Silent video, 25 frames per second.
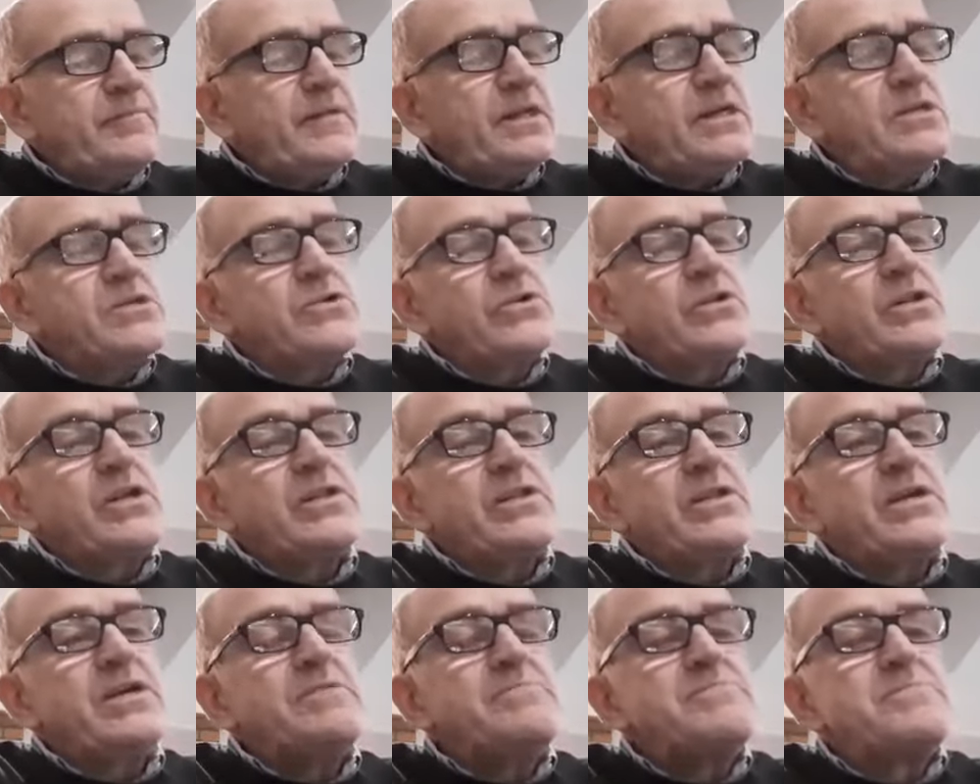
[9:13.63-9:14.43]
So the
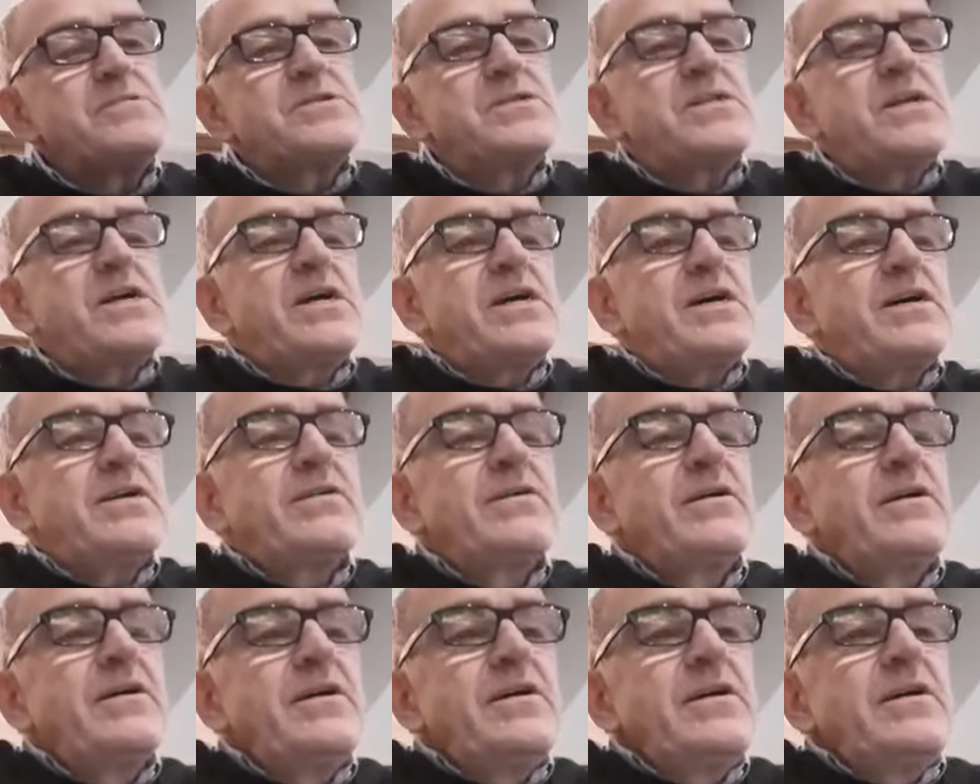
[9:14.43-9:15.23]
themes there
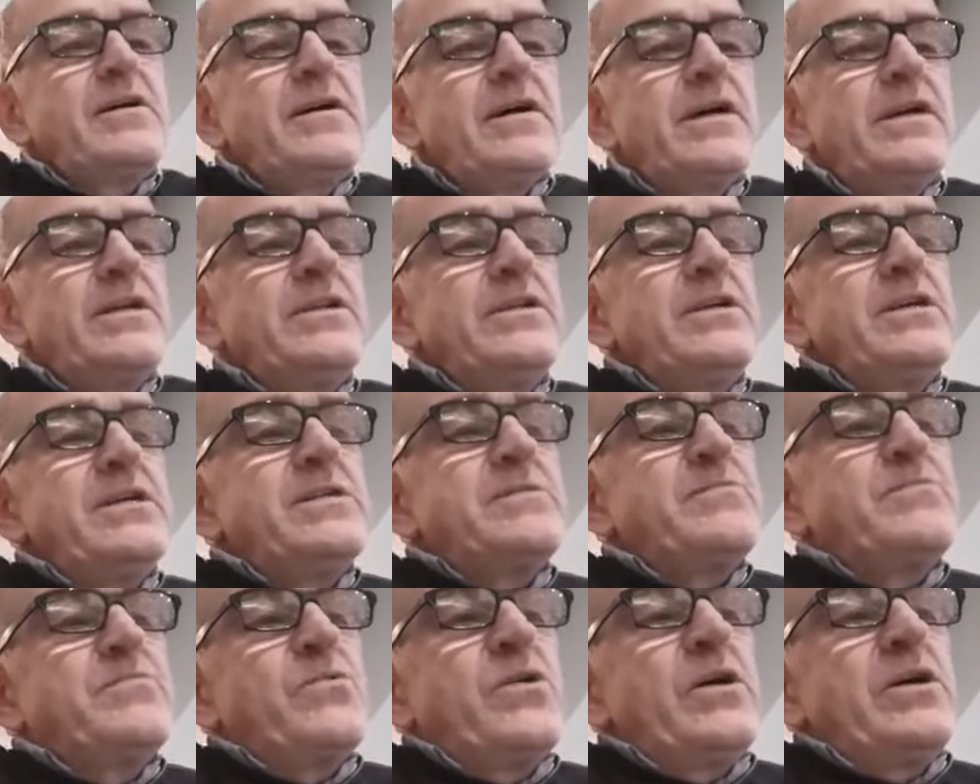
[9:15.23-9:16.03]
in
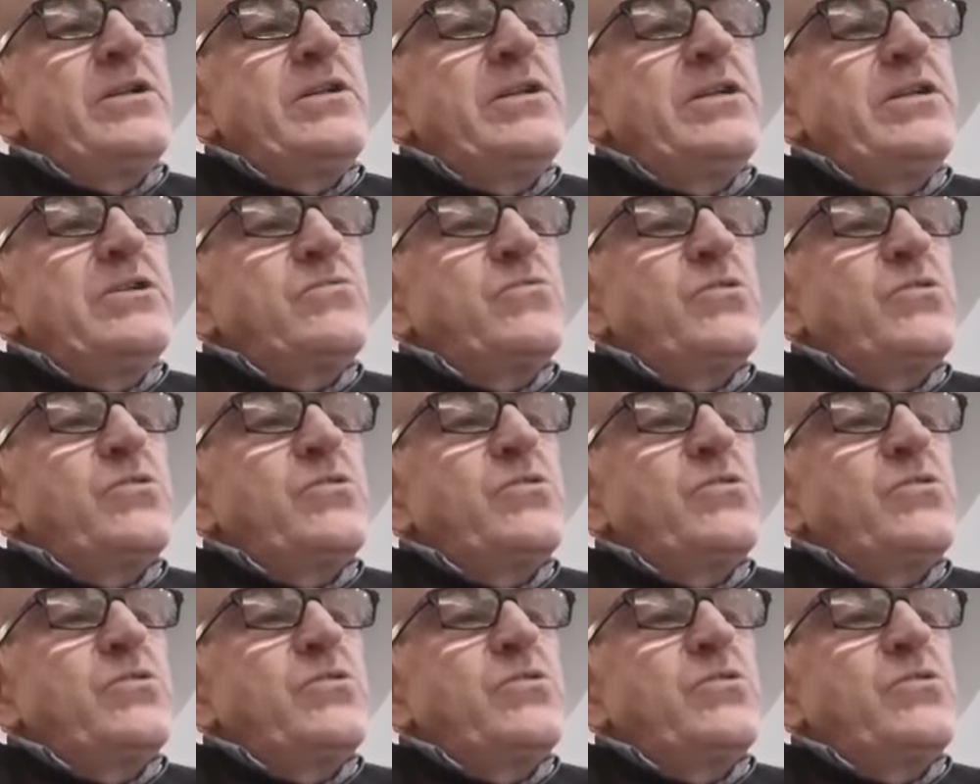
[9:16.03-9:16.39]
these